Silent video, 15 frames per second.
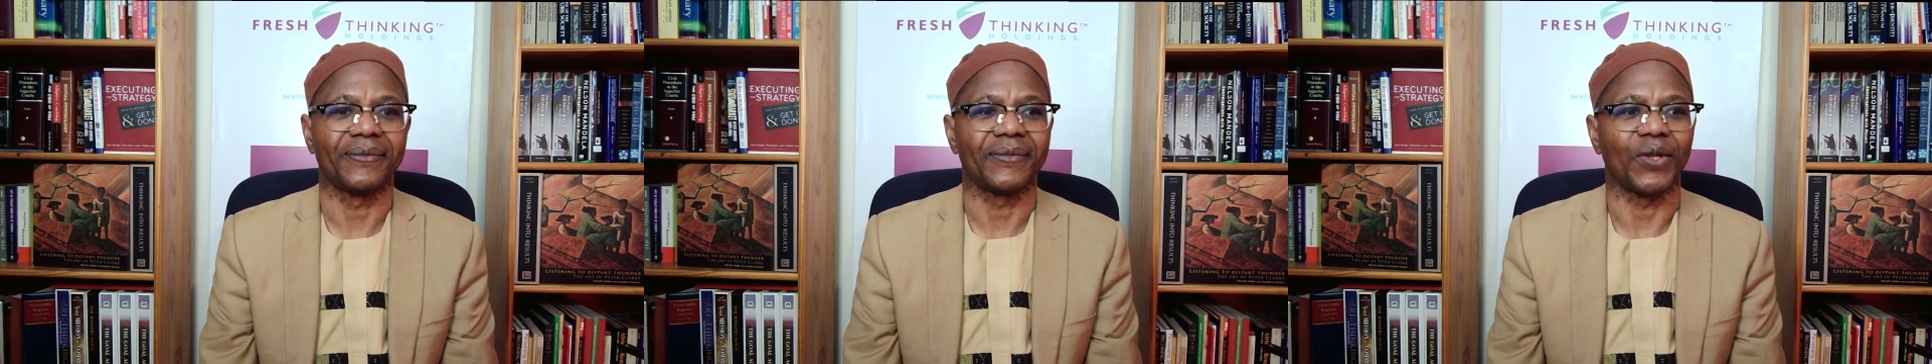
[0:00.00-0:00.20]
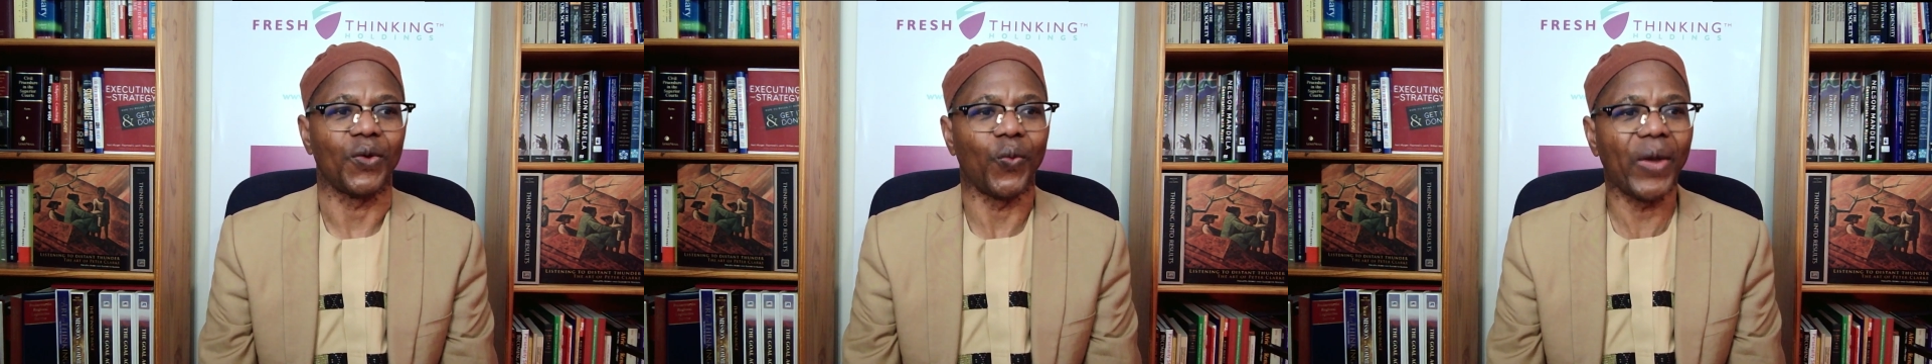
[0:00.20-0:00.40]

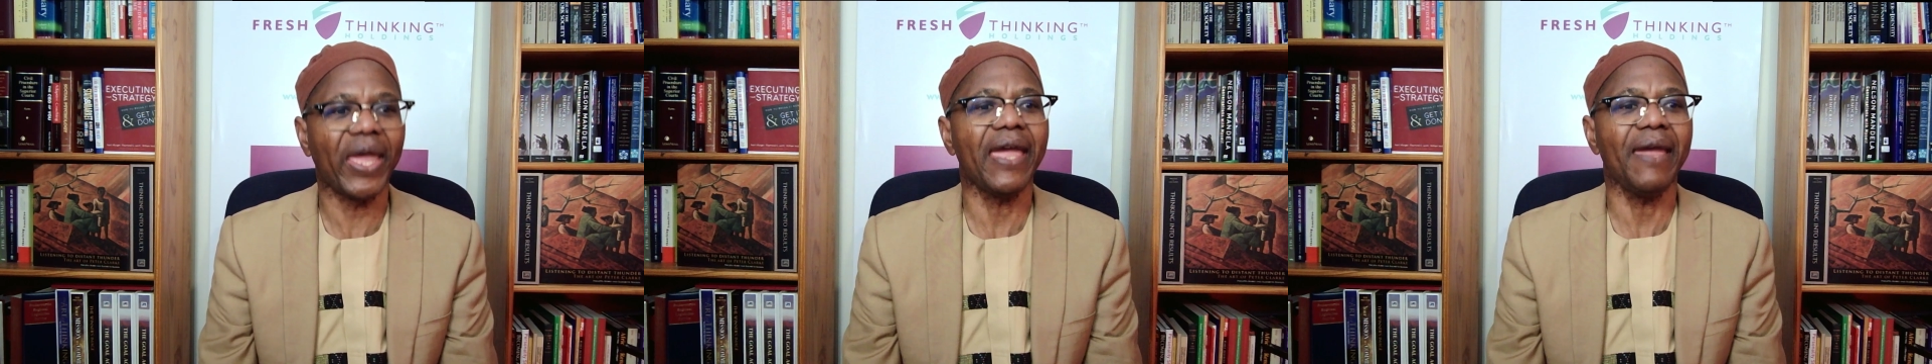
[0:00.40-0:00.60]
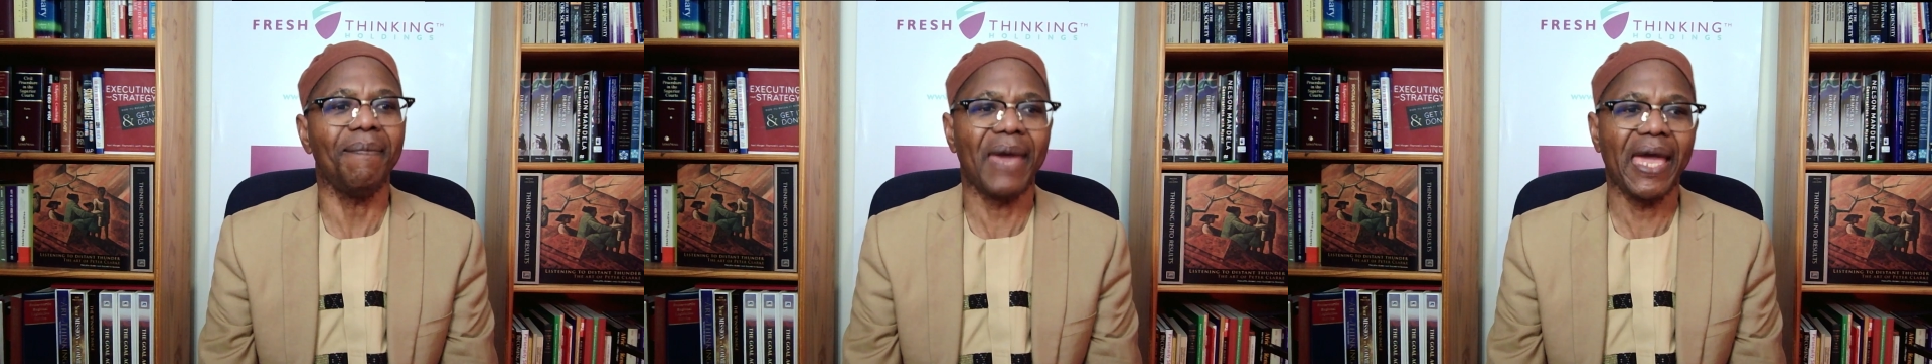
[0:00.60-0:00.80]

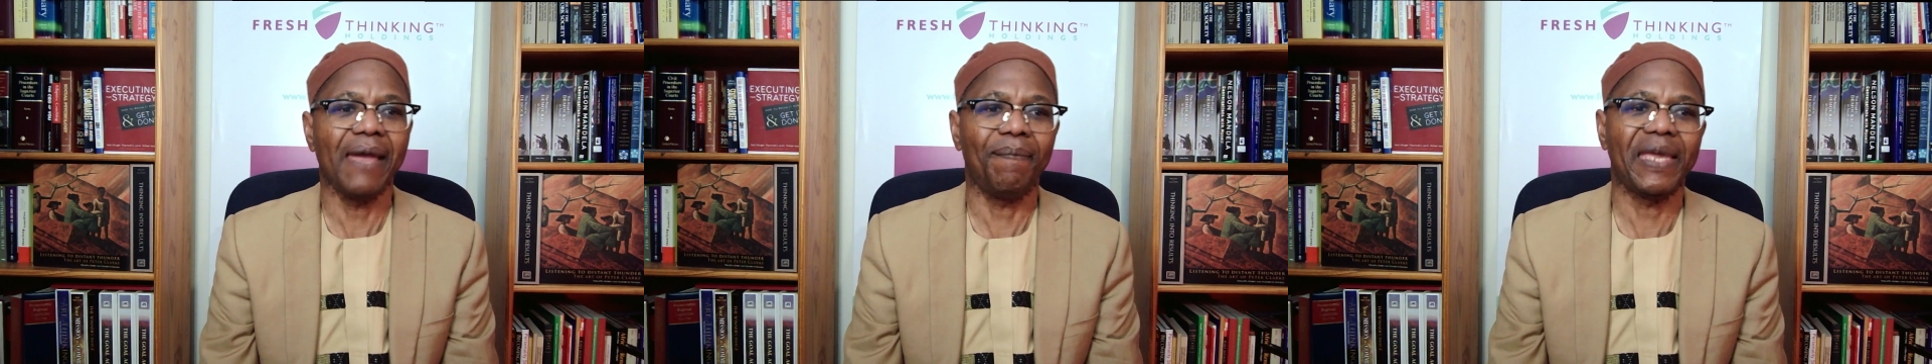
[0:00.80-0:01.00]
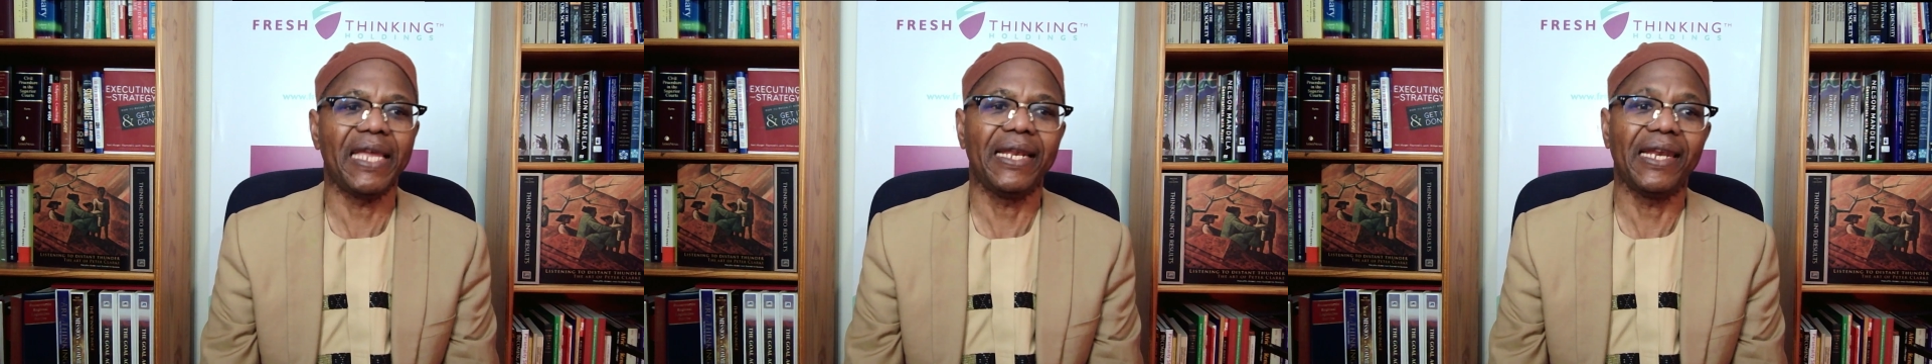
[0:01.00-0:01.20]
we may
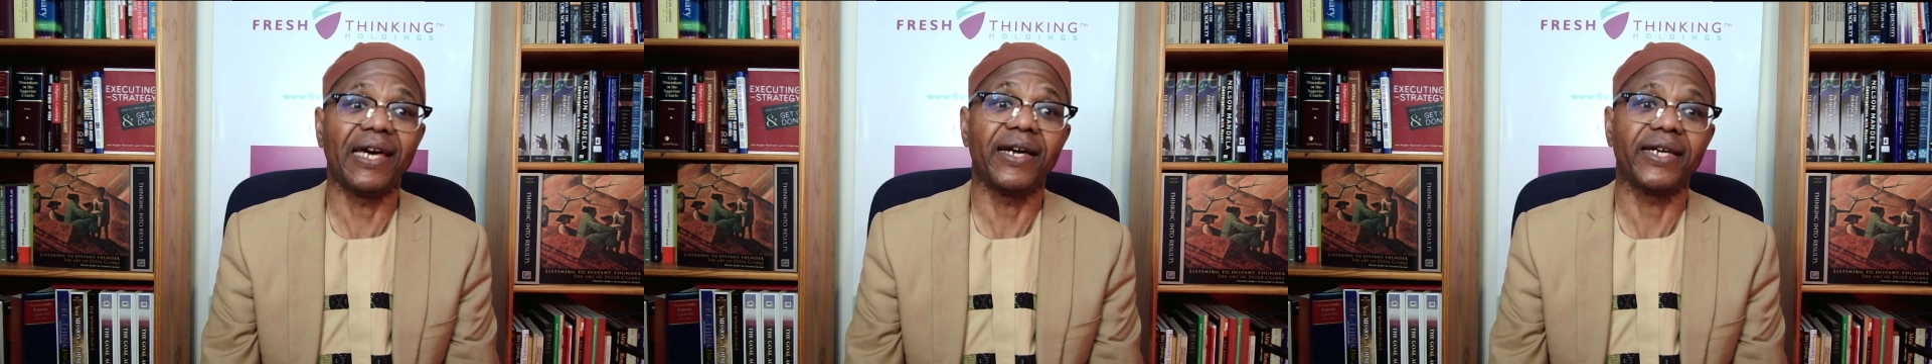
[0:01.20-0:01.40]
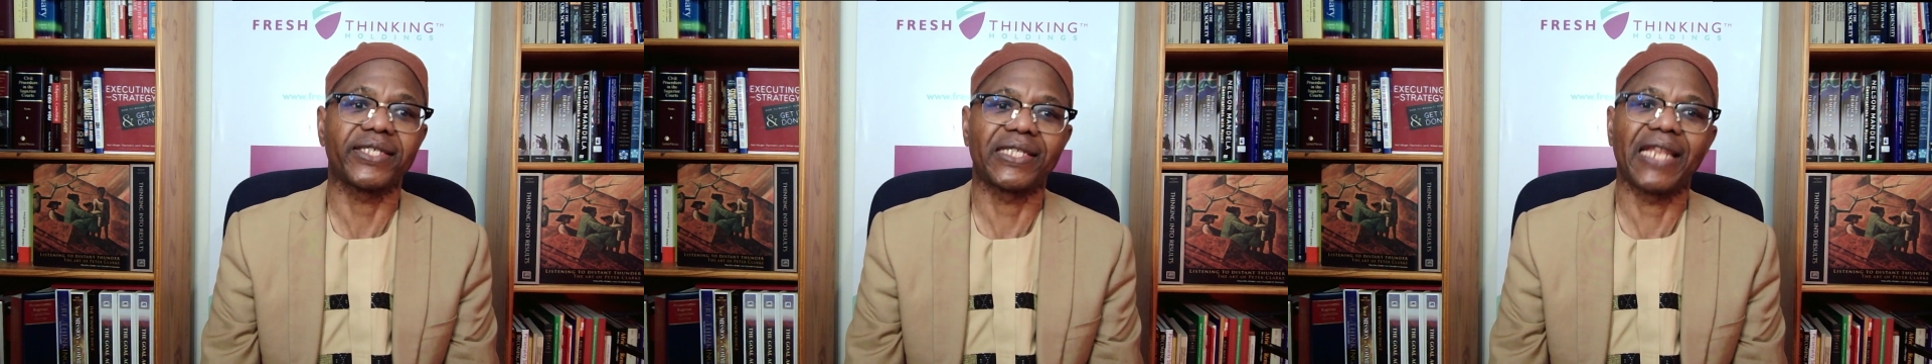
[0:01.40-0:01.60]
be
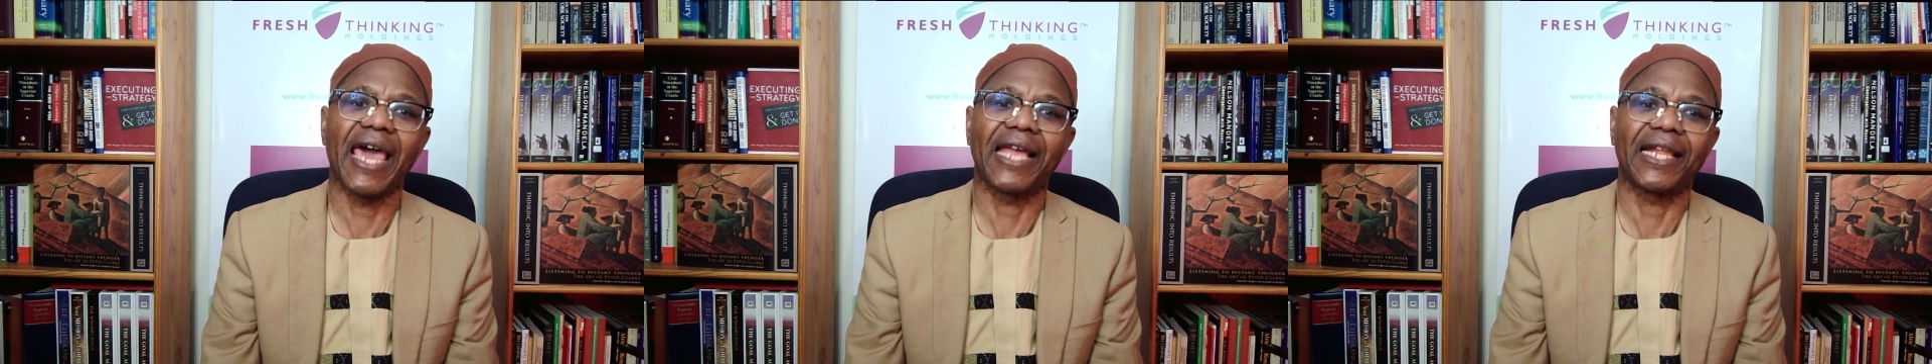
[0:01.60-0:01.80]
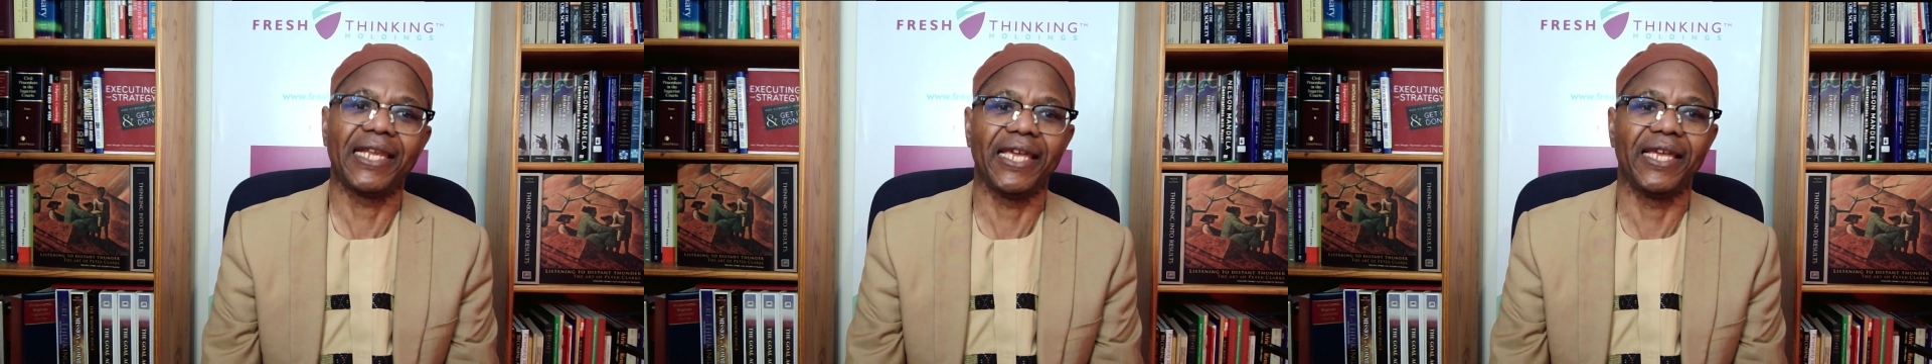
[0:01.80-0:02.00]
less
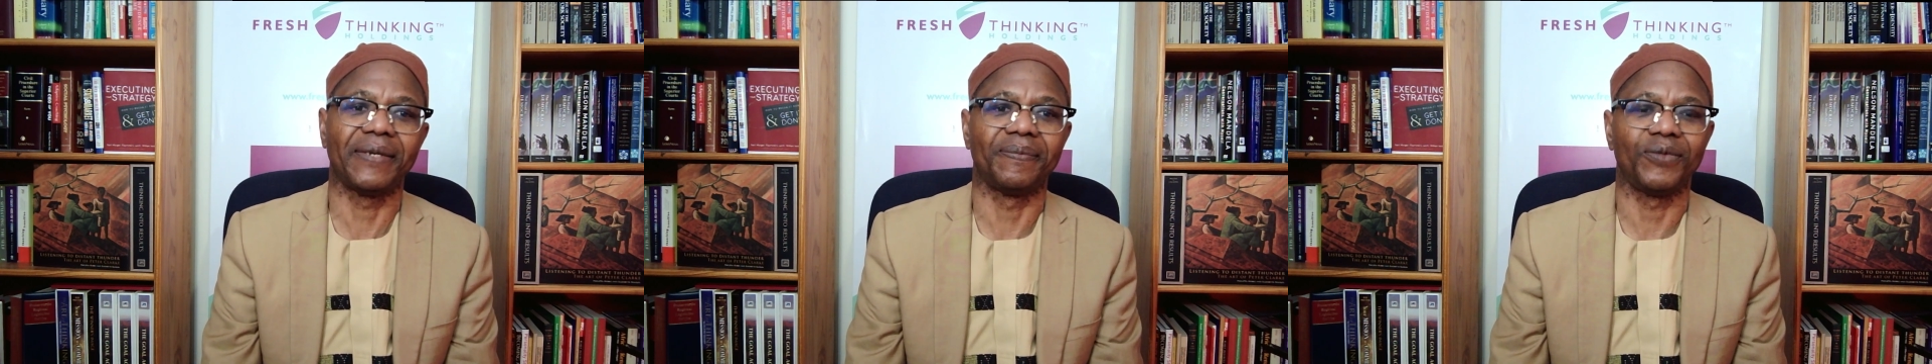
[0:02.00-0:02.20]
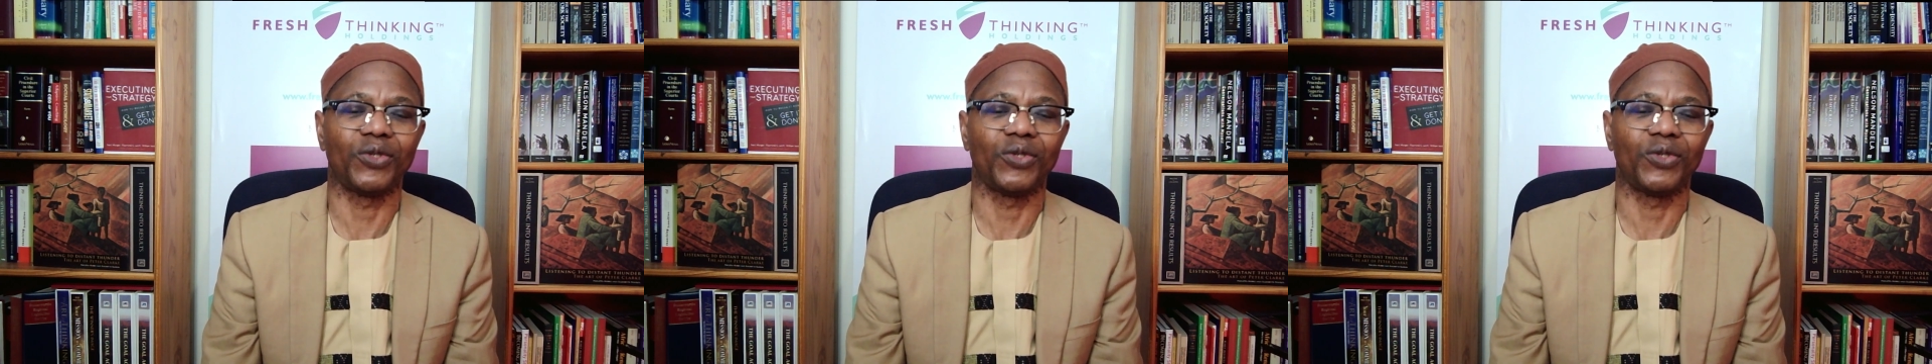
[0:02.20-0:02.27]
likely